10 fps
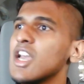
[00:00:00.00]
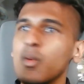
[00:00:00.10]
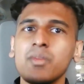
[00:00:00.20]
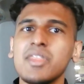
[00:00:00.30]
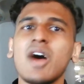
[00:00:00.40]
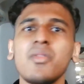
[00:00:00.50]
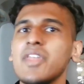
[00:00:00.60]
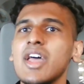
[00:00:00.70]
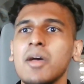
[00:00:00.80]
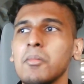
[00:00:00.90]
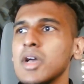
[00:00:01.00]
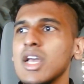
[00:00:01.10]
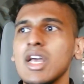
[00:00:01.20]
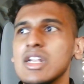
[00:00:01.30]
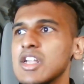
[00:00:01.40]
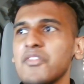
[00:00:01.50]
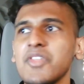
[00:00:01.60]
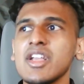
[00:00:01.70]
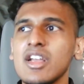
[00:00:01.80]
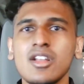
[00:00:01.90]
without them,
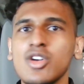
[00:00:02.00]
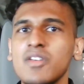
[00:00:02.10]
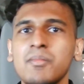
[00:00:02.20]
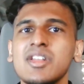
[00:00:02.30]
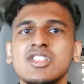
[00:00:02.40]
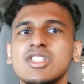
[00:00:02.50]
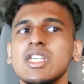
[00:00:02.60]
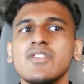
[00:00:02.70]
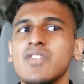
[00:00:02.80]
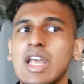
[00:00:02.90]
nothing could have been achieved.